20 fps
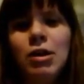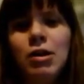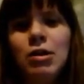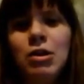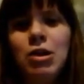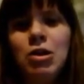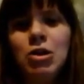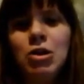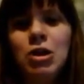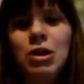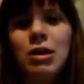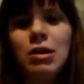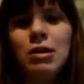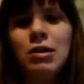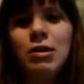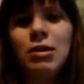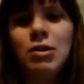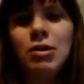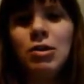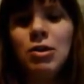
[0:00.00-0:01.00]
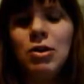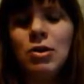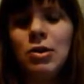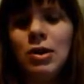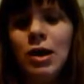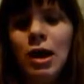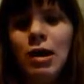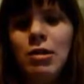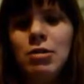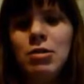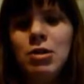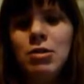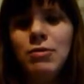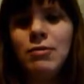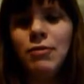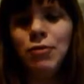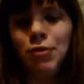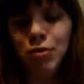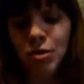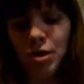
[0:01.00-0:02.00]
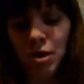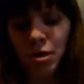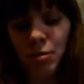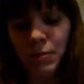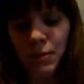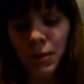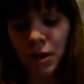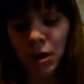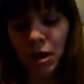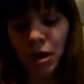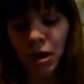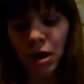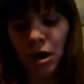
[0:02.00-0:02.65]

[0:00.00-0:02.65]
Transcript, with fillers: edition, you guys, for this book.